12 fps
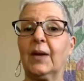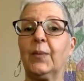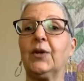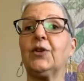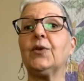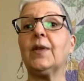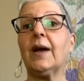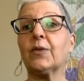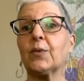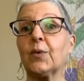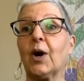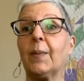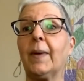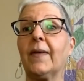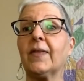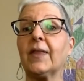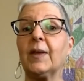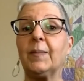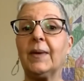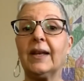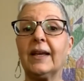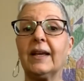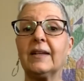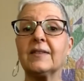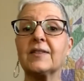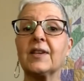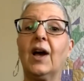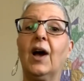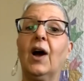And we do that through our monthly meetings,